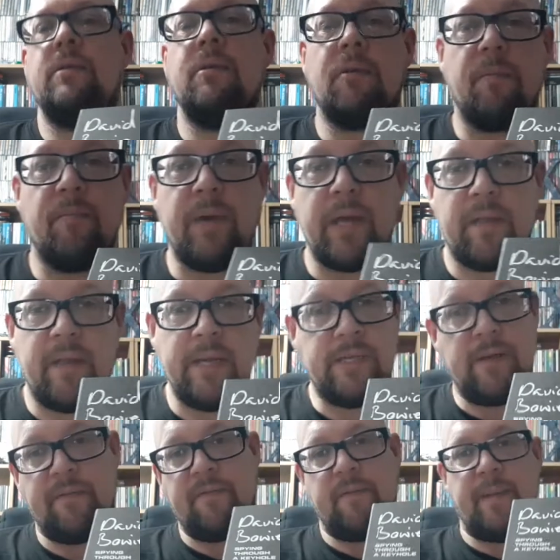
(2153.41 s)
You can pick these
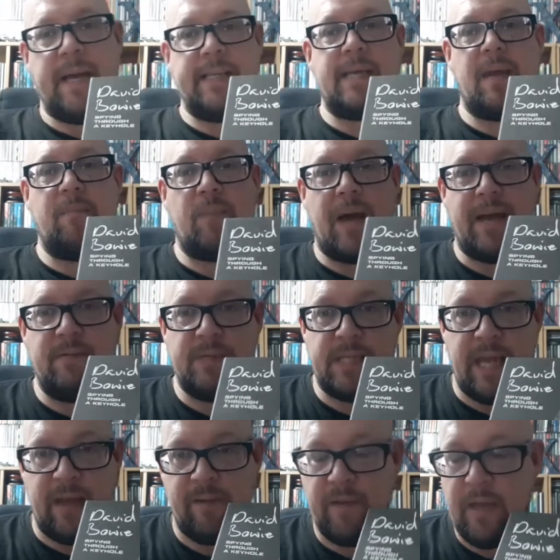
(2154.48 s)
up for about £10
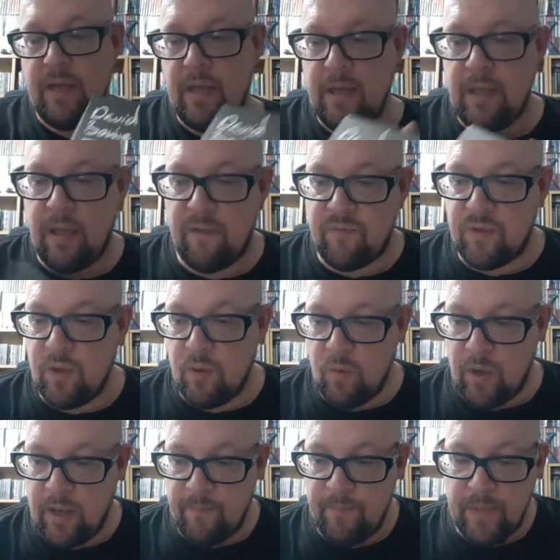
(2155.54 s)
now if
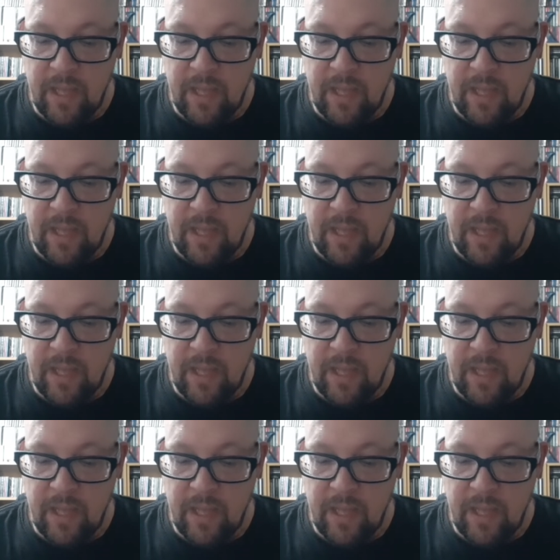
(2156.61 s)
you, uh,